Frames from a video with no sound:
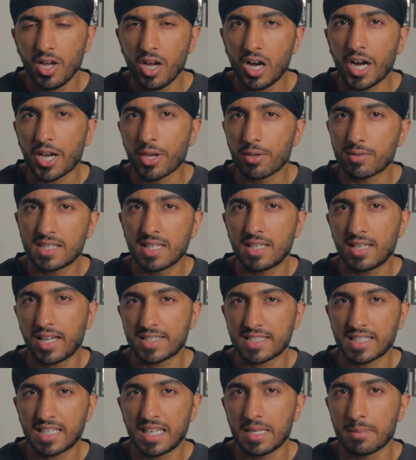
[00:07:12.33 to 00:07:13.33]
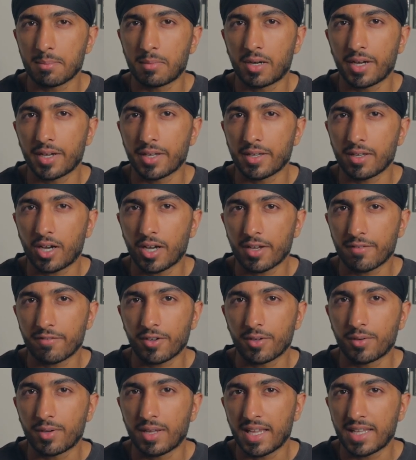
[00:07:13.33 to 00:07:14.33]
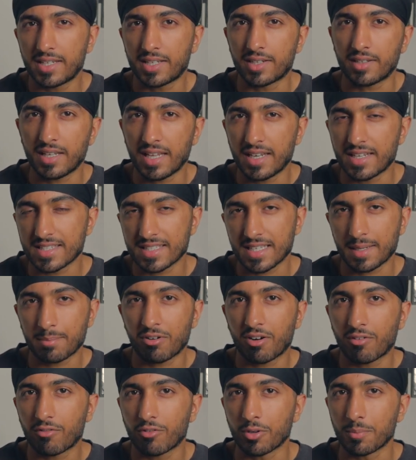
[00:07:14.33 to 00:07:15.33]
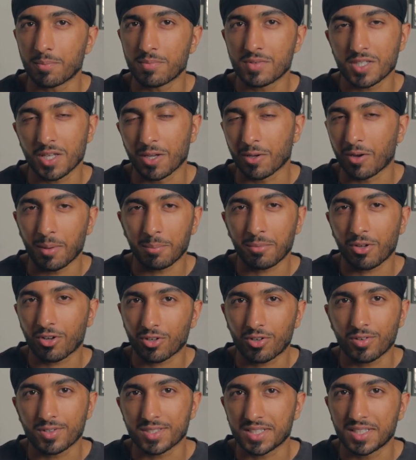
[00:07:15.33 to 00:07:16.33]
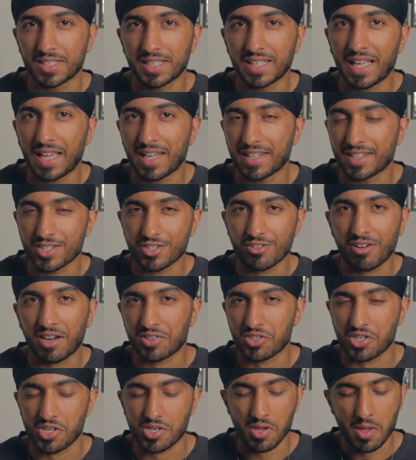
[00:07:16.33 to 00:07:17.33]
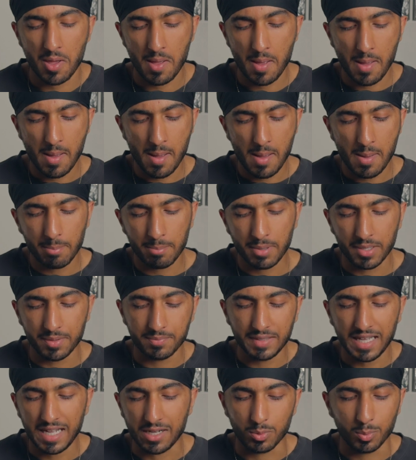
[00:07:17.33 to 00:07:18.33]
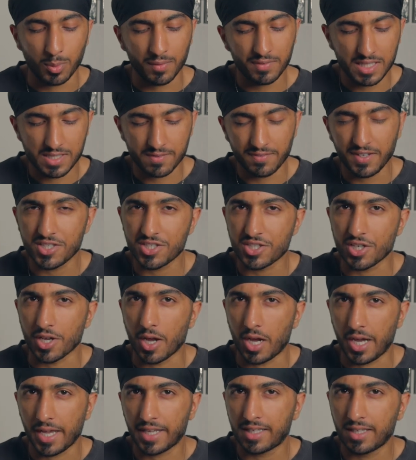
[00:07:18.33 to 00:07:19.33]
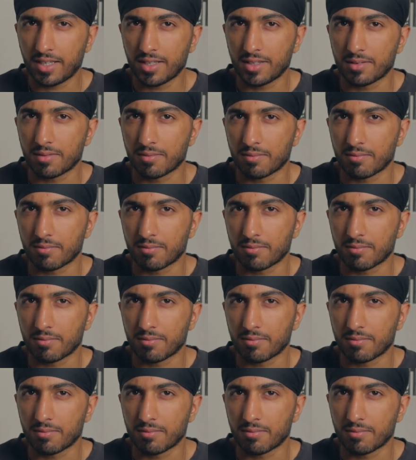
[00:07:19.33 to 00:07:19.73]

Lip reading: I usually like to keep my iPhone hidden in a separate room so I'm not constantly getting distracted. But now with this feature, I can